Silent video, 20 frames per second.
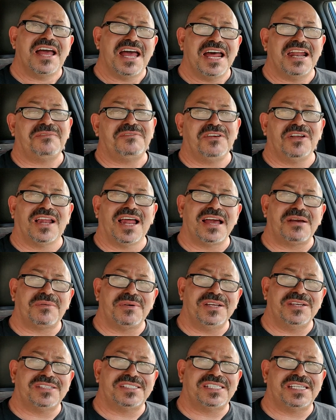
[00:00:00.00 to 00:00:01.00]
And if you like
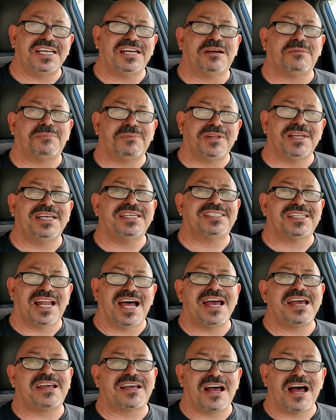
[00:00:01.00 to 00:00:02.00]
what you see here, please
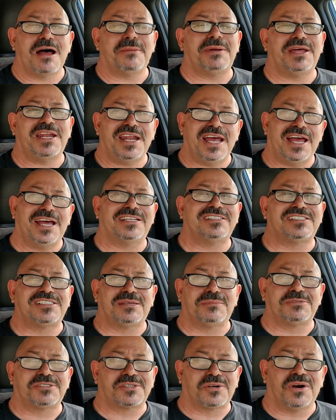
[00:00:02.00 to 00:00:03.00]
like, comment, and
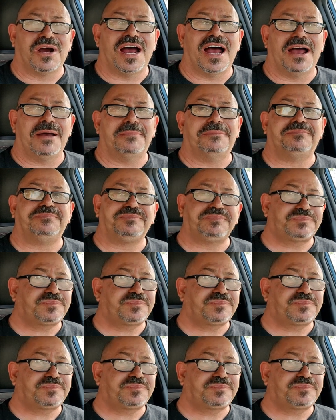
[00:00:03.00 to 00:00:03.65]
subscribe.